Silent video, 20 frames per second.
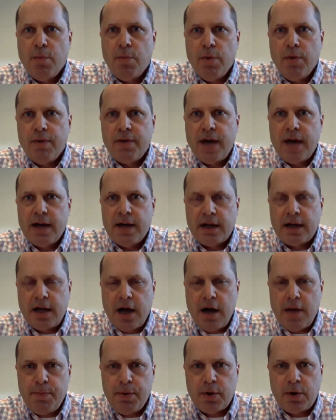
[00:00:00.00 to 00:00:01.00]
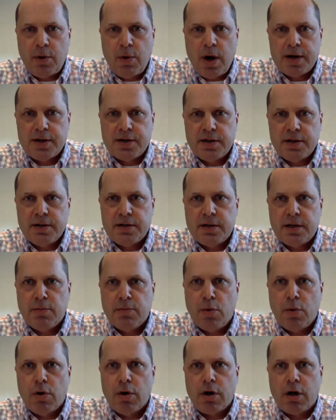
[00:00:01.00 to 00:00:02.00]
We've gotten a couple questions, and
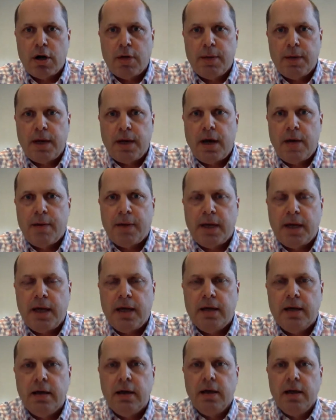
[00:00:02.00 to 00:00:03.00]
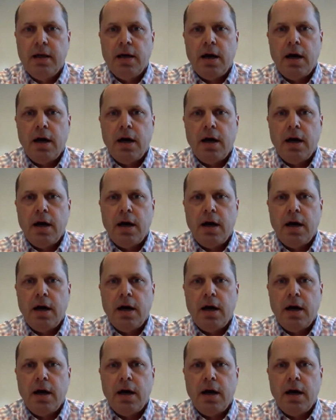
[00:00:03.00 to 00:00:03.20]
more are going to be coming in.